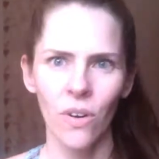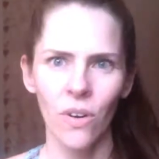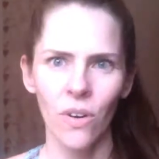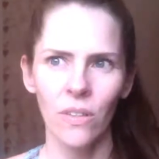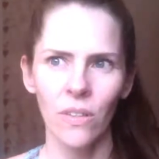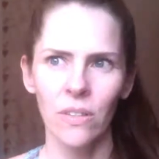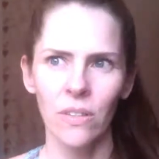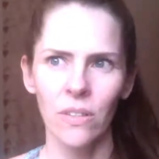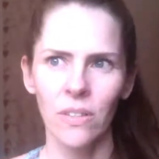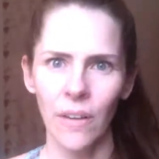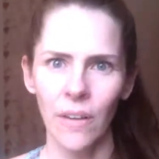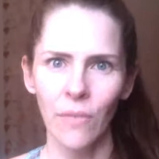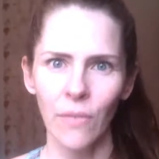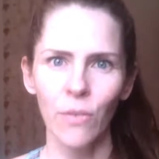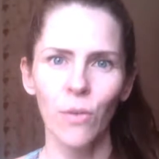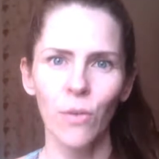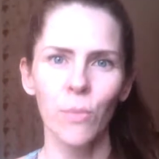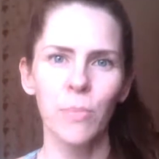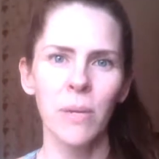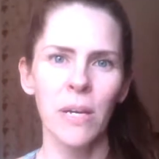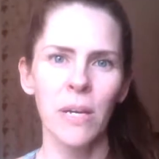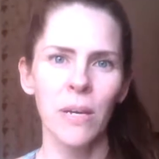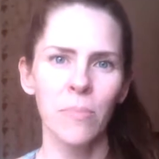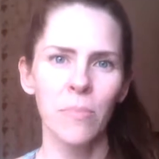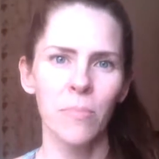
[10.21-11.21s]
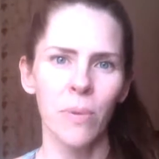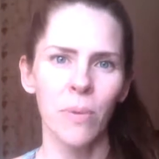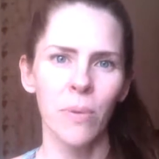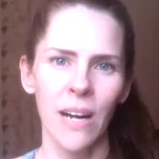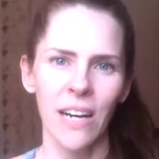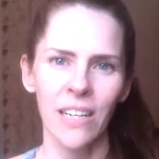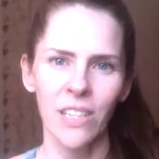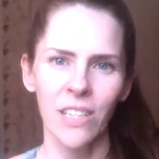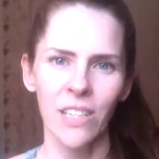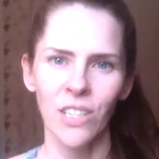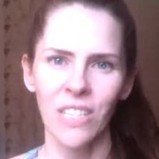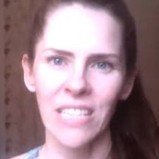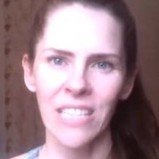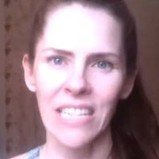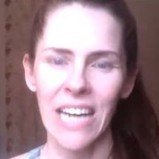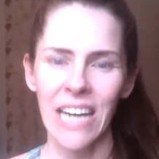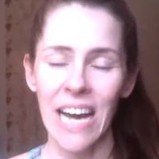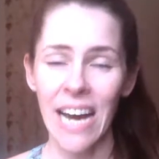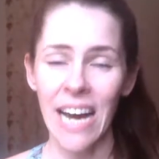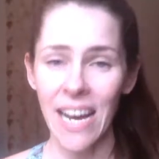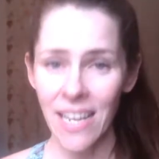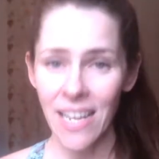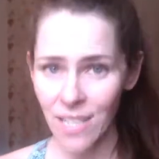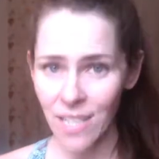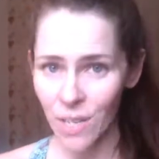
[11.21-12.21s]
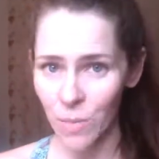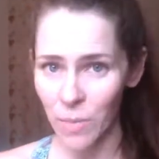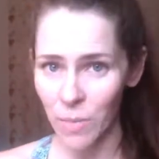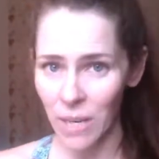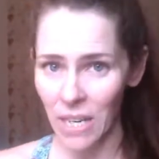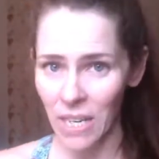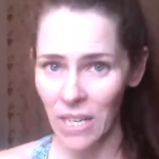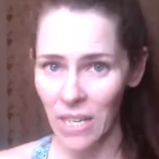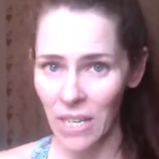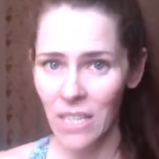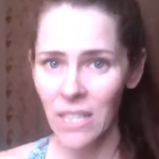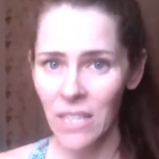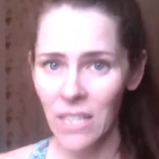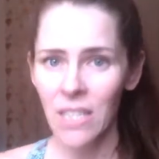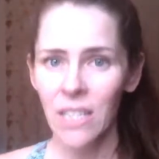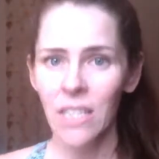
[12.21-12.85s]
several people actually ask me